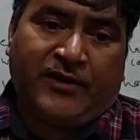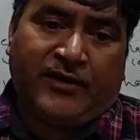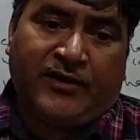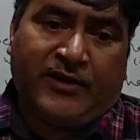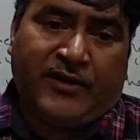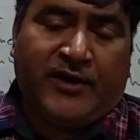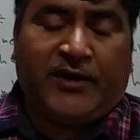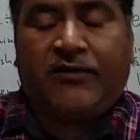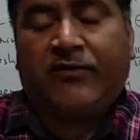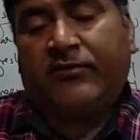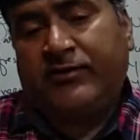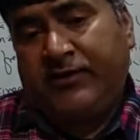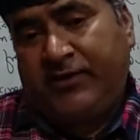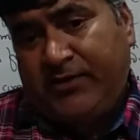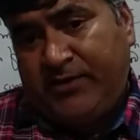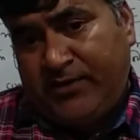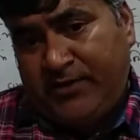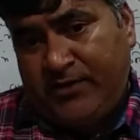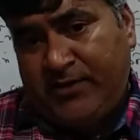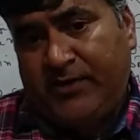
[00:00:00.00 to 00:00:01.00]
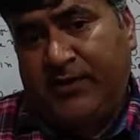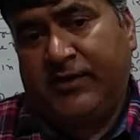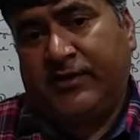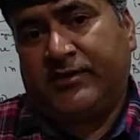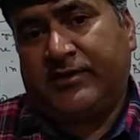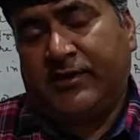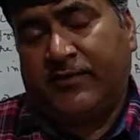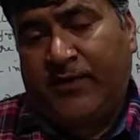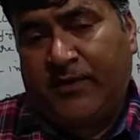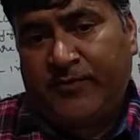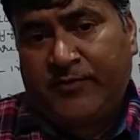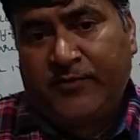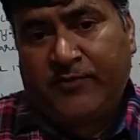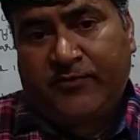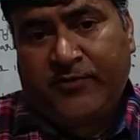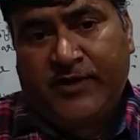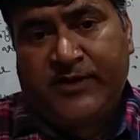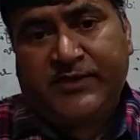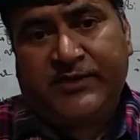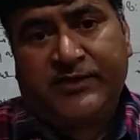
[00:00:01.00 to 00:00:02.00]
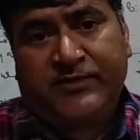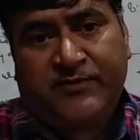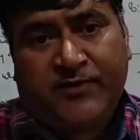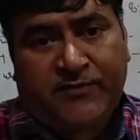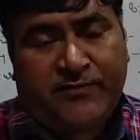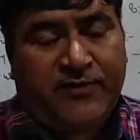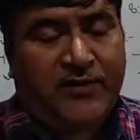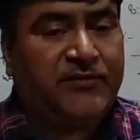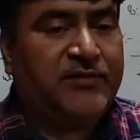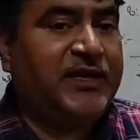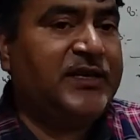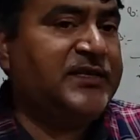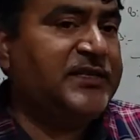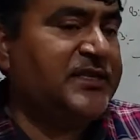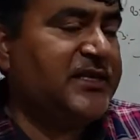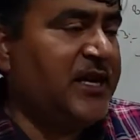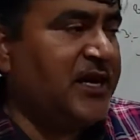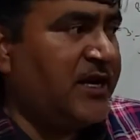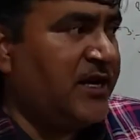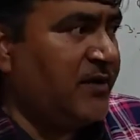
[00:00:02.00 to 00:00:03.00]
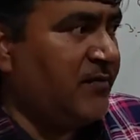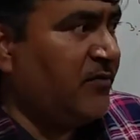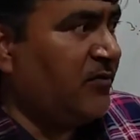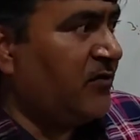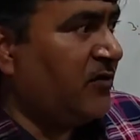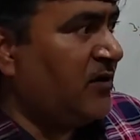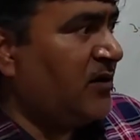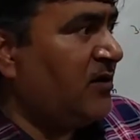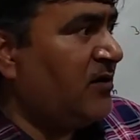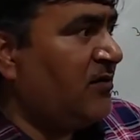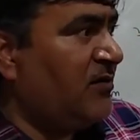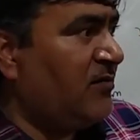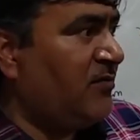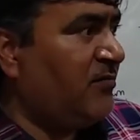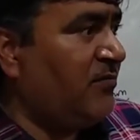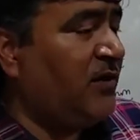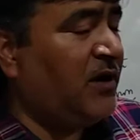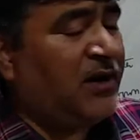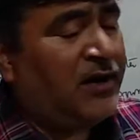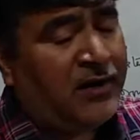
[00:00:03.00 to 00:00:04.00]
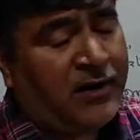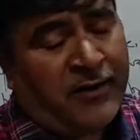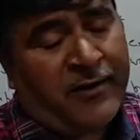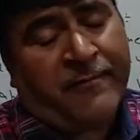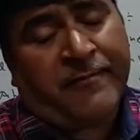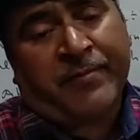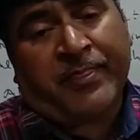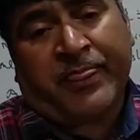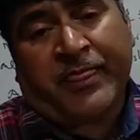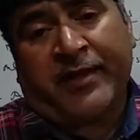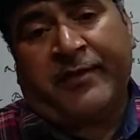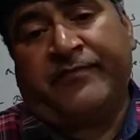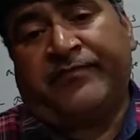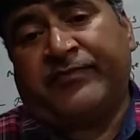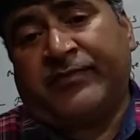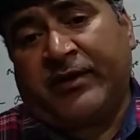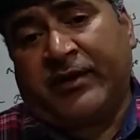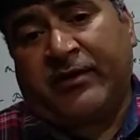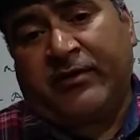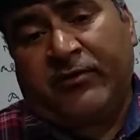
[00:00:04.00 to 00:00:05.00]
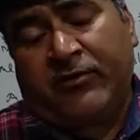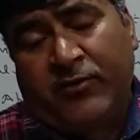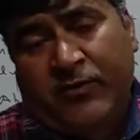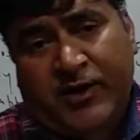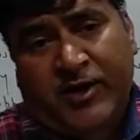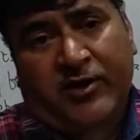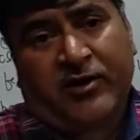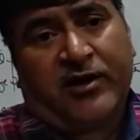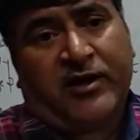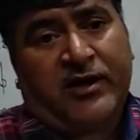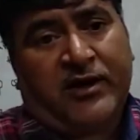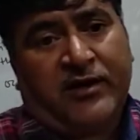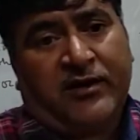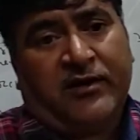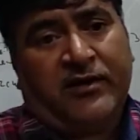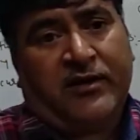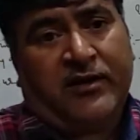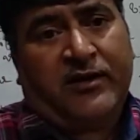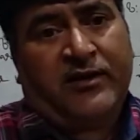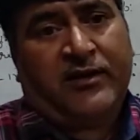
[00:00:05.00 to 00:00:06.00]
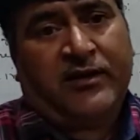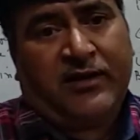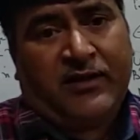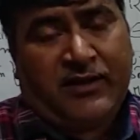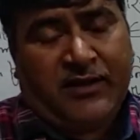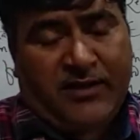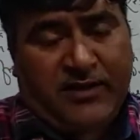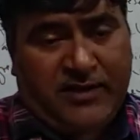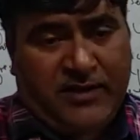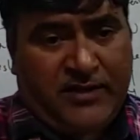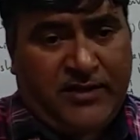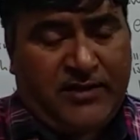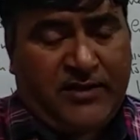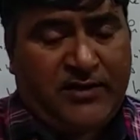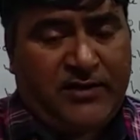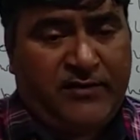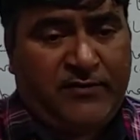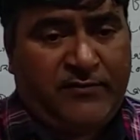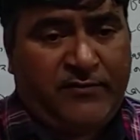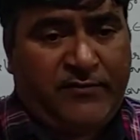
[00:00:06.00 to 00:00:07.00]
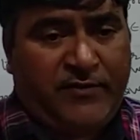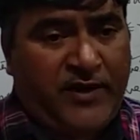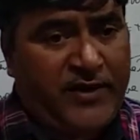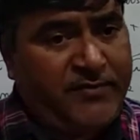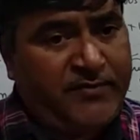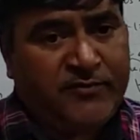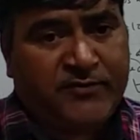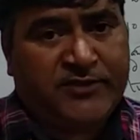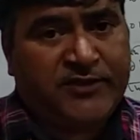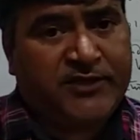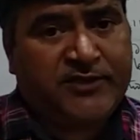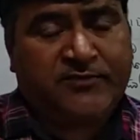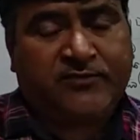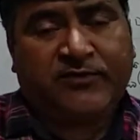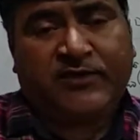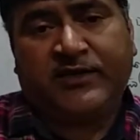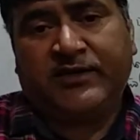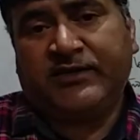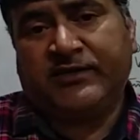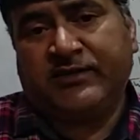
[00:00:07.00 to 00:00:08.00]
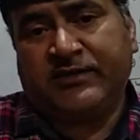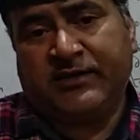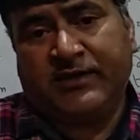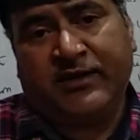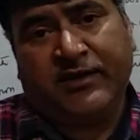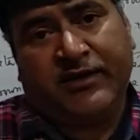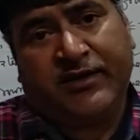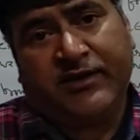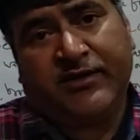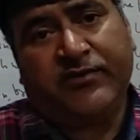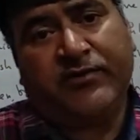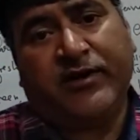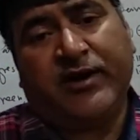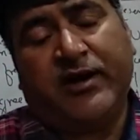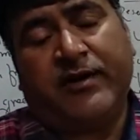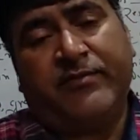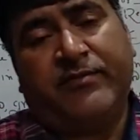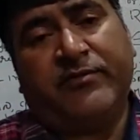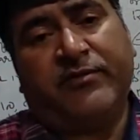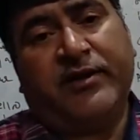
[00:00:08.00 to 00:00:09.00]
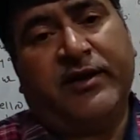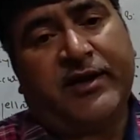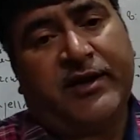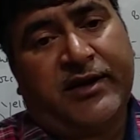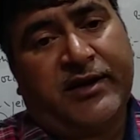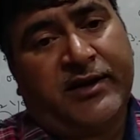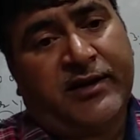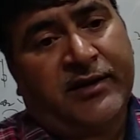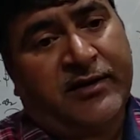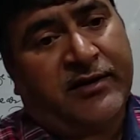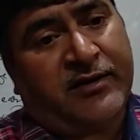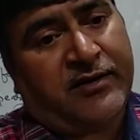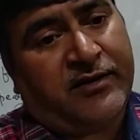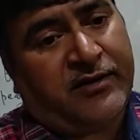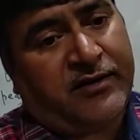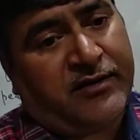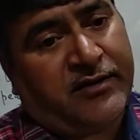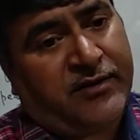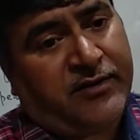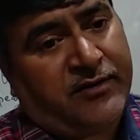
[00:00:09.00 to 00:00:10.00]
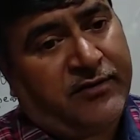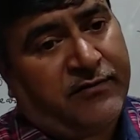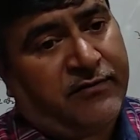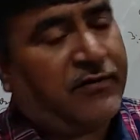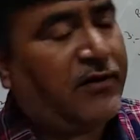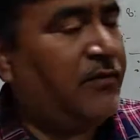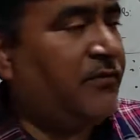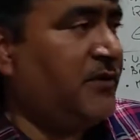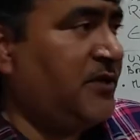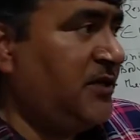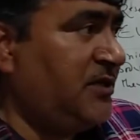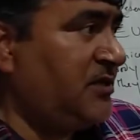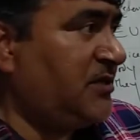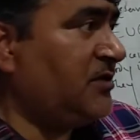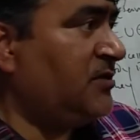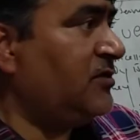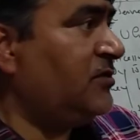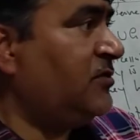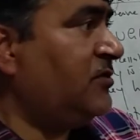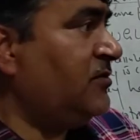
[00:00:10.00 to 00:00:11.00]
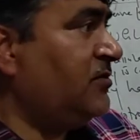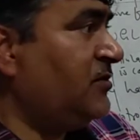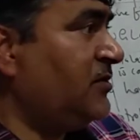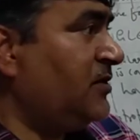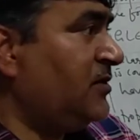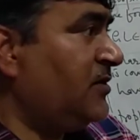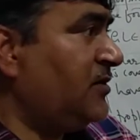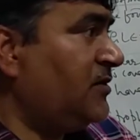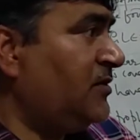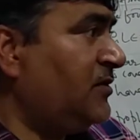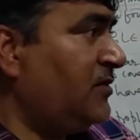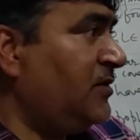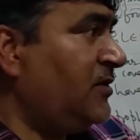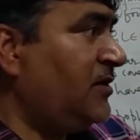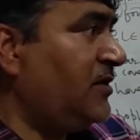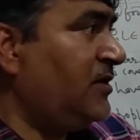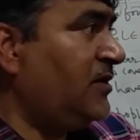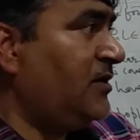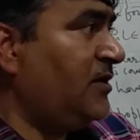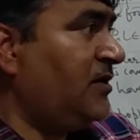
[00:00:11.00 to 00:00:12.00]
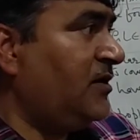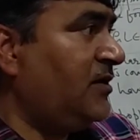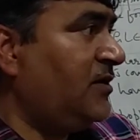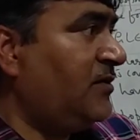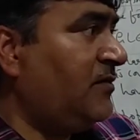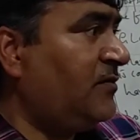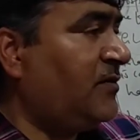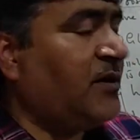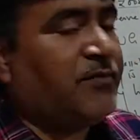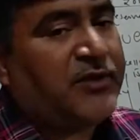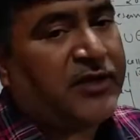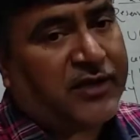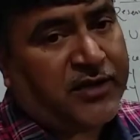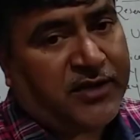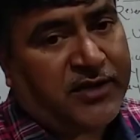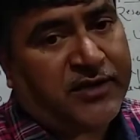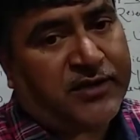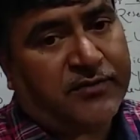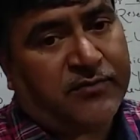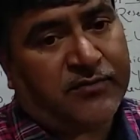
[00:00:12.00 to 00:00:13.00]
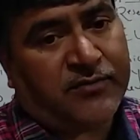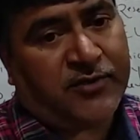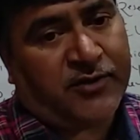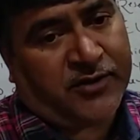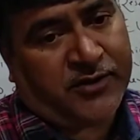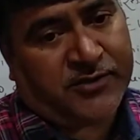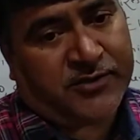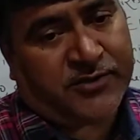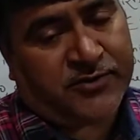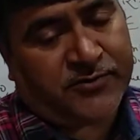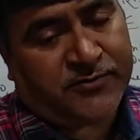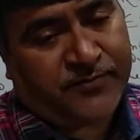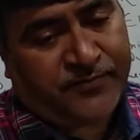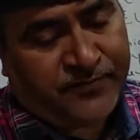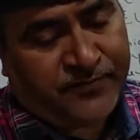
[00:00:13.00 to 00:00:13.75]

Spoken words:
take some of the points even from the NCERT book, but overall 5 to 6 points you have to learn from each group, from the kingdom also.